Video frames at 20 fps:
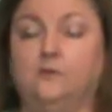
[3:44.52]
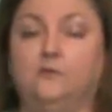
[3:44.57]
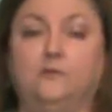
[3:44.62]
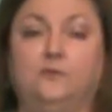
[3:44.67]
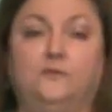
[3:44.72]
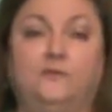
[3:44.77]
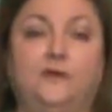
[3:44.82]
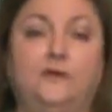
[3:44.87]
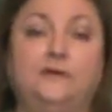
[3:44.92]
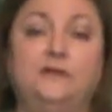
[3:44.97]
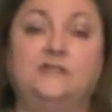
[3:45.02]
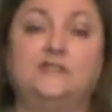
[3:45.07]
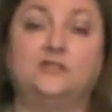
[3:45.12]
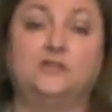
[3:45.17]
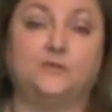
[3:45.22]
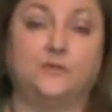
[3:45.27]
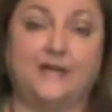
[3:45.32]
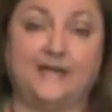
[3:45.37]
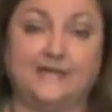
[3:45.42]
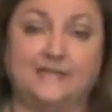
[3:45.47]
very
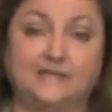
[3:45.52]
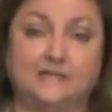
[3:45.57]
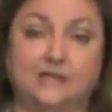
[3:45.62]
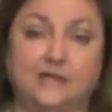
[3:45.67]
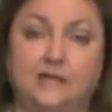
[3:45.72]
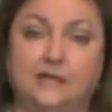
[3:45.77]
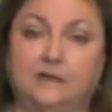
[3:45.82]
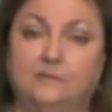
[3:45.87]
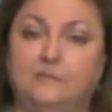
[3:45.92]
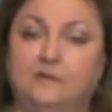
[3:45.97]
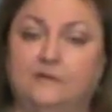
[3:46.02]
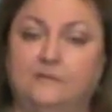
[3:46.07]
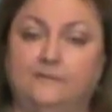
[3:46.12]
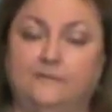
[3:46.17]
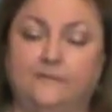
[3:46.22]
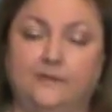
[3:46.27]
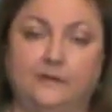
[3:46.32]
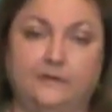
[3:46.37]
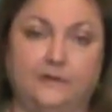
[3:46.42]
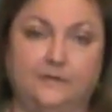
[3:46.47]
stressed, it can be
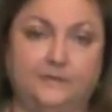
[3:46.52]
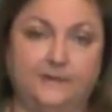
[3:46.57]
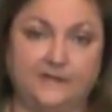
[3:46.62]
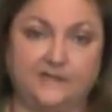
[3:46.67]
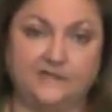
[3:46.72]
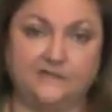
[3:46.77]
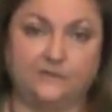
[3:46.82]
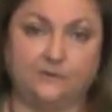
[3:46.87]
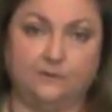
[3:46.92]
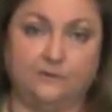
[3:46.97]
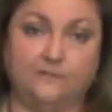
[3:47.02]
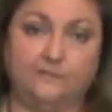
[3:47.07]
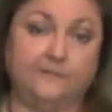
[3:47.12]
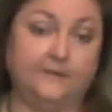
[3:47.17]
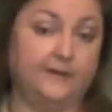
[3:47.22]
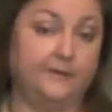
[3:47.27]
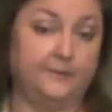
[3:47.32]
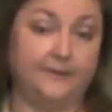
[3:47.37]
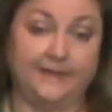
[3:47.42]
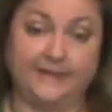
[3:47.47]
very peaceful and
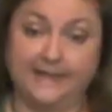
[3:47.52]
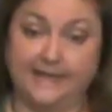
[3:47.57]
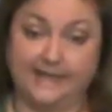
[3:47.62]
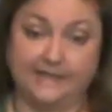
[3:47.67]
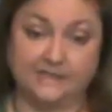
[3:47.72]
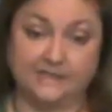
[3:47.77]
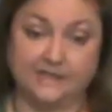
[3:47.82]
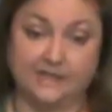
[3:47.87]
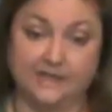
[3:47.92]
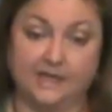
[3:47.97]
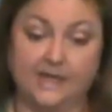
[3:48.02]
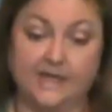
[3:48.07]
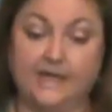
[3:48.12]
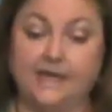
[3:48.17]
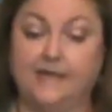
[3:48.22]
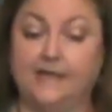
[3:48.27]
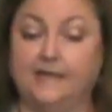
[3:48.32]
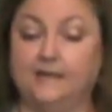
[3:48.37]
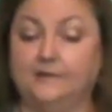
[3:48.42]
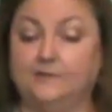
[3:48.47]
very relaxing.
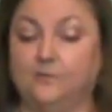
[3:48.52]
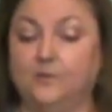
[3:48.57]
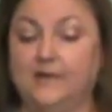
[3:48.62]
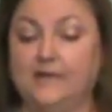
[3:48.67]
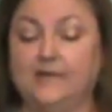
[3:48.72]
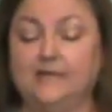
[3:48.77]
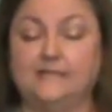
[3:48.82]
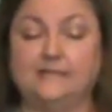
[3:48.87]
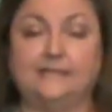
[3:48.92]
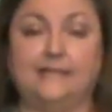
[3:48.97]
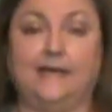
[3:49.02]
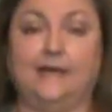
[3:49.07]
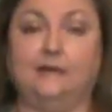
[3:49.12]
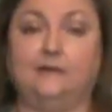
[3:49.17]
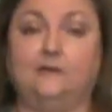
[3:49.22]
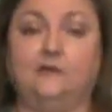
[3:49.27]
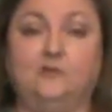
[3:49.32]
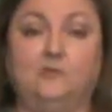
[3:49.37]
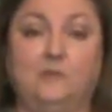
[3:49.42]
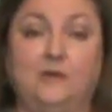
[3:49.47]
Reiki is
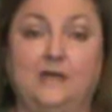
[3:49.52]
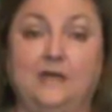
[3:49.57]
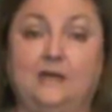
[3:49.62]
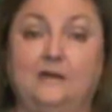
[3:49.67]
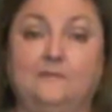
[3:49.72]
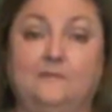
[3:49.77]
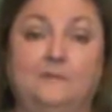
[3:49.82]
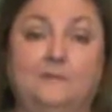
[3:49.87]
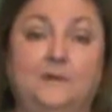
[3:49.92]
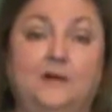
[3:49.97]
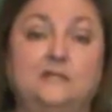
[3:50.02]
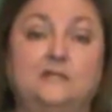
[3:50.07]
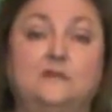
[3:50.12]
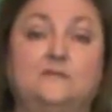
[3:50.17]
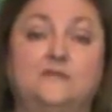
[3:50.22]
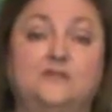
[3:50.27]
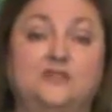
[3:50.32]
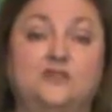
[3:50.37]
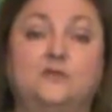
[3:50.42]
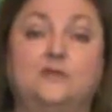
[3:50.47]
touted as being much
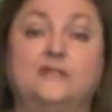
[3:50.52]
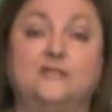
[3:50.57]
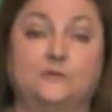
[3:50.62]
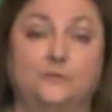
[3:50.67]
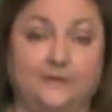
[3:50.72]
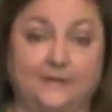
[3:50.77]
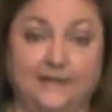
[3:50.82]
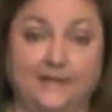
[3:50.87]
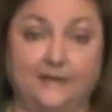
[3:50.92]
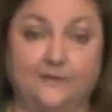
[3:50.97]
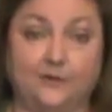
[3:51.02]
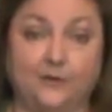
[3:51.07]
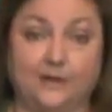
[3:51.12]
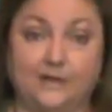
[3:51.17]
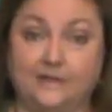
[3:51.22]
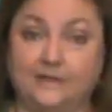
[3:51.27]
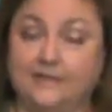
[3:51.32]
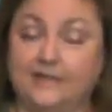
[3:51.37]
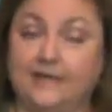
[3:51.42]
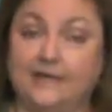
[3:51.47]
of a stress reliever,
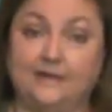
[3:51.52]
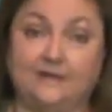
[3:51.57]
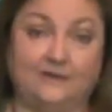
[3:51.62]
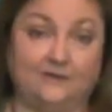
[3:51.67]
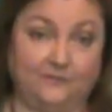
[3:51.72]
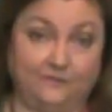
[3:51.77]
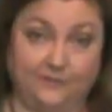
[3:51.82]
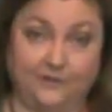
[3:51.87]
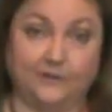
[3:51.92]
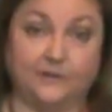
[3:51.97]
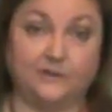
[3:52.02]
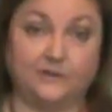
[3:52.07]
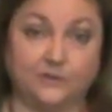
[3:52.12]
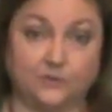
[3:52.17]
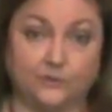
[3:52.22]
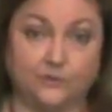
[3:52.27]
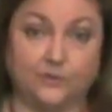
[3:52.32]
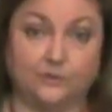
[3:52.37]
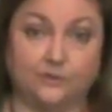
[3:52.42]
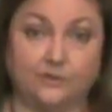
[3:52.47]
and that is very
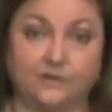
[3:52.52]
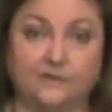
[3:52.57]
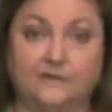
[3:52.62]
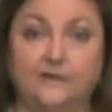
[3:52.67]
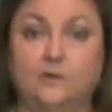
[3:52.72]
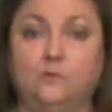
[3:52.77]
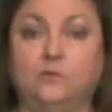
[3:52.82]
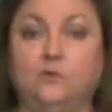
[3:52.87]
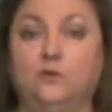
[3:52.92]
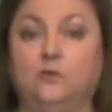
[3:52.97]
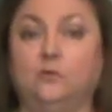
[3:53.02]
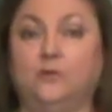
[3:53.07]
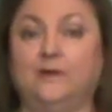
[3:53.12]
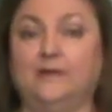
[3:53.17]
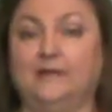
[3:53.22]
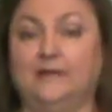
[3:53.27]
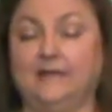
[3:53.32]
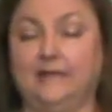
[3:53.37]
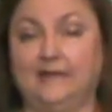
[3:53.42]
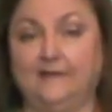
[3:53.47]
true because it will
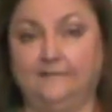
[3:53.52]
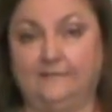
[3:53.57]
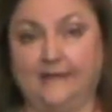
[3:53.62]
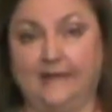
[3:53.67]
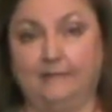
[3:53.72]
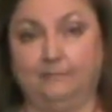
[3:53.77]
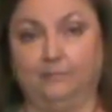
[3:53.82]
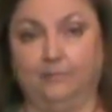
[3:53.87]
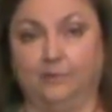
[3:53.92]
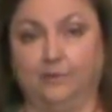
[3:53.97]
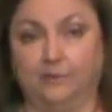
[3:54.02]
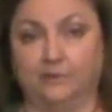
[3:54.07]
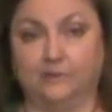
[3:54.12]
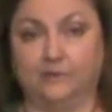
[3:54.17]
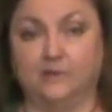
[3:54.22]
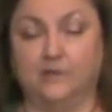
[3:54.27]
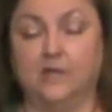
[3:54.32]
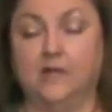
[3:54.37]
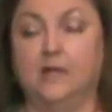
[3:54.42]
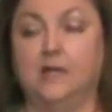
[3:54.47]
relieve that
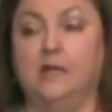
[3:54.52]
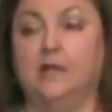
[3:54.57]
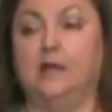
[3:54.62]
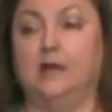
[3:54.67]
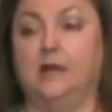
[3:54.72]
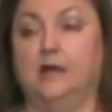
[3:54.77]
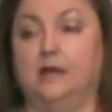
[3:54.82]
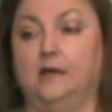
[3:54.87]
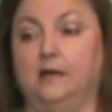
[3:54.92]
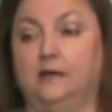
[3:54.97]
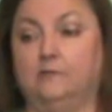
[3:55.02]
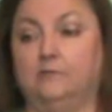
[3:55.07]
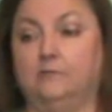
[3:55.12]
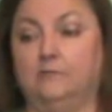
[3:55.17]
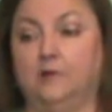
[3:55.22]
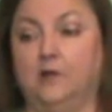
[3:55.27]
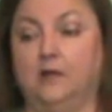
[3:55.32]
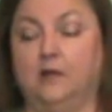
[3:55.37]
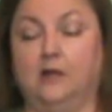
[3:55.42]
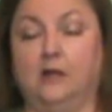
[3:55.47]
burden.
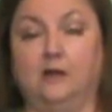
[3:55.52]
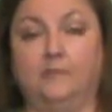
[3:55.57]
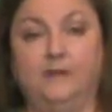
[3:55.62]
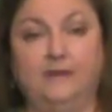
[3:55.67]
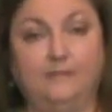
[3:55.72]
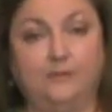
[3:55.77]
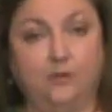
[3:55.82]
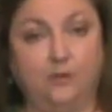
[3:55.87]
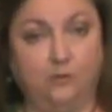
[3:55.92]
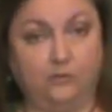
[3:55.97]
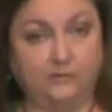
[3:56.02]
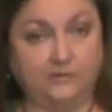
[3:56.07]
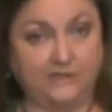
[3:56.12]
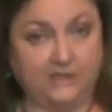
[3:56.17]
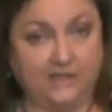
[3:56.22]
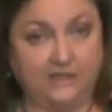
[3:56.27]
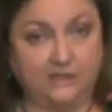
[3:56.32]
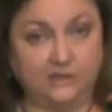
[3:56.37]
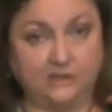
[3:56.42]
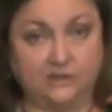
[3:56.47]
A lot of people hold
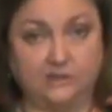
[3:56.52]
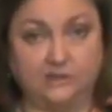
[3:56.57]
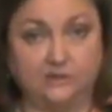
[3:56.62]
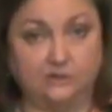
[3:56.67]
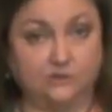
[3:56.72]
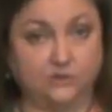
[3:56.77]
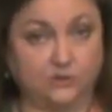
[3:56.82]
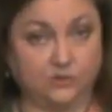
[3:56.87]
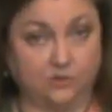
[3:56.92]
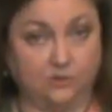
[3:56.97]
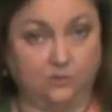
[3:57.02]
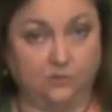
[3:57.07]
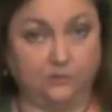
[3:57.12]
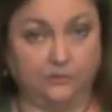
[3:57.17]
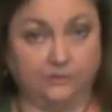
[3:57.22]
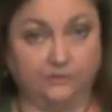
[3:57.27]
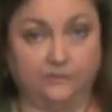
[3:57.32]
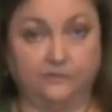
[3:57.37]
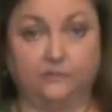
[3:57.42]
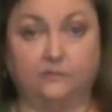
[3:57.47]
tension in their
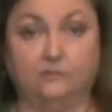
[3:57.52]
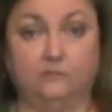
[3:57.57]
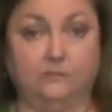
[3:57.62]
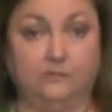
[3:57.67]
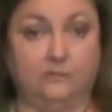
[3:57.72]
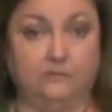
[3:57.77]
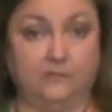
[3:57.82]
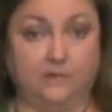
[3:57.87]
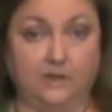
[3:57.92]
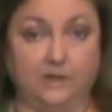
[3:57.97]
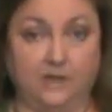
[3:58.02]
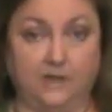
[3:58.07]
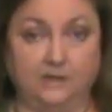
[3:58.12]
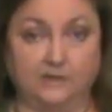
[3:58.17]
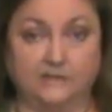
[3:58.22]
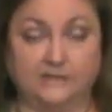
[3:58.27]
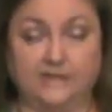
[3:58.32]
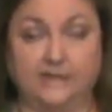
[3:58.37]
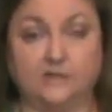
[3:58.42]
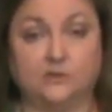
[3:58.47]
shoulders
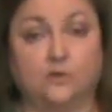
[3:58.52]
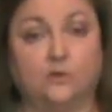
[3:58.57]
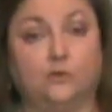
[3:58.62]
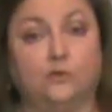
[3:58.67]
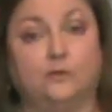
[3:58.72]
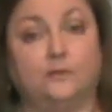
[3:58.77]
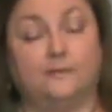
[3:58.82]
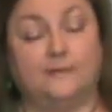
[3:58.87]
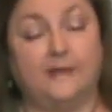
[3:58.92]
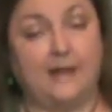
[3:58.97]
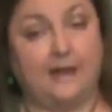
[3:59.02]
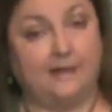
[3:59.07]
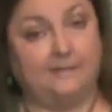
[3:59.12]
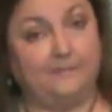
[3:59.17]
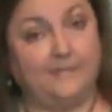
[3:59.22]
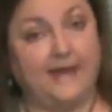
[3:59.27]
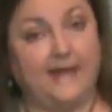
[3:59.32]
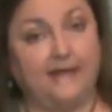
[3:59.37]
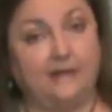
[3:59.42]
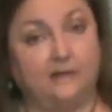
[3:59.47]
and such, or have
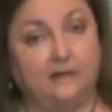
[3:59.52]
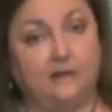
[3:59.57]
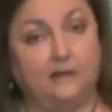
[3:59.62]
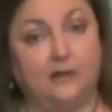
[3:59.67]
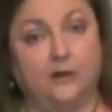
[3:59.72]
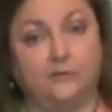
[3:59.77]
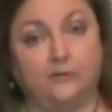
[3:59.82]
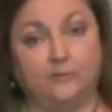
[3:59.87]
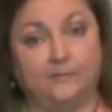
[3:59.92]
pain in the lower